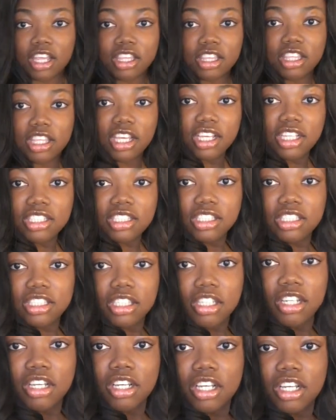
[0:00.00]

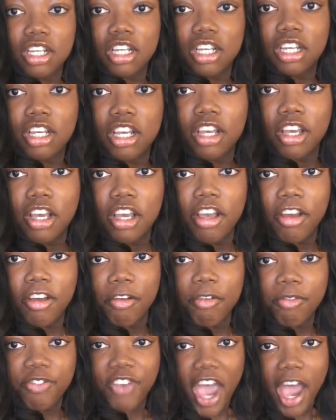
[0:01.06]
this
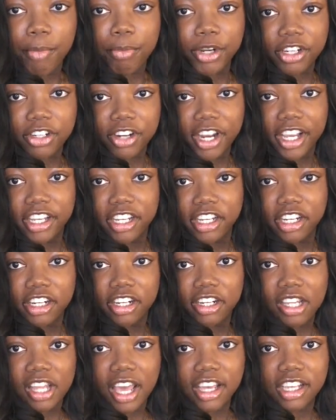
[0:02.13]
fabric right
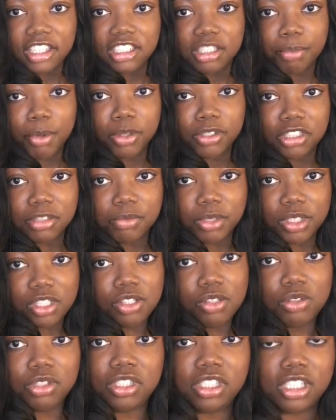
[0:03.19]
here that is supposed to be
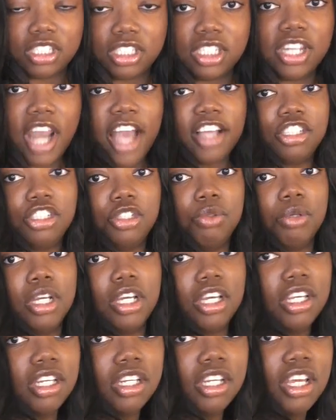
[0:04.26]
used to snatch you
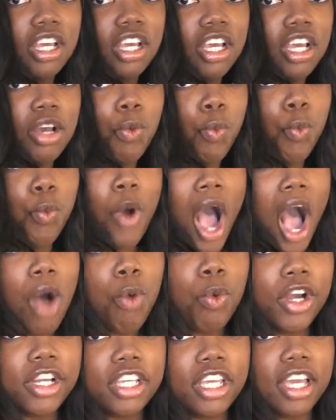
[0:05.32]
in,
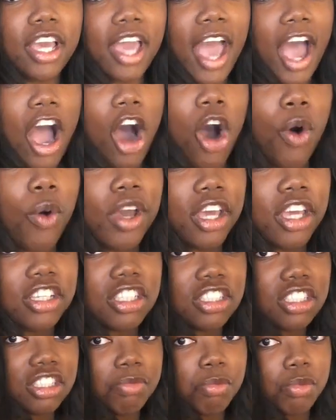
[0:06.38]
while working out,
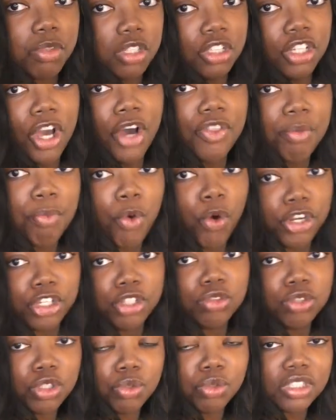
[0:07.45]
it's, you know, the more
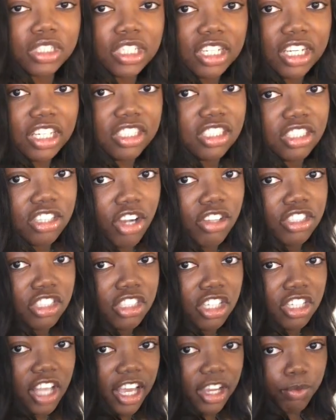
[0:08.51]
you use it, it starts
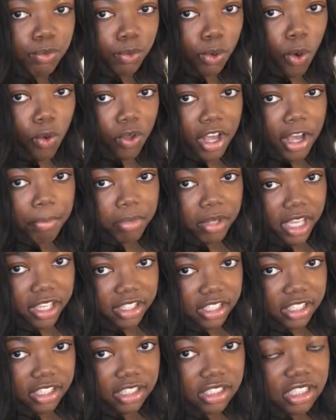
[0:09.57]
to like roll up
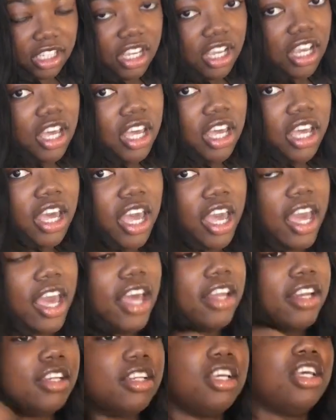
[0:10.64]
like this.
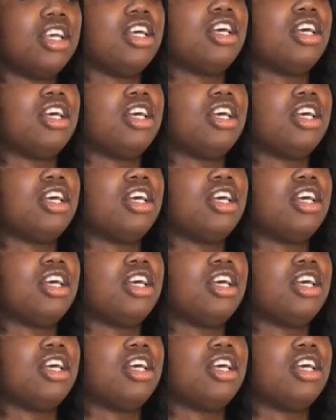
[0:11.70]
And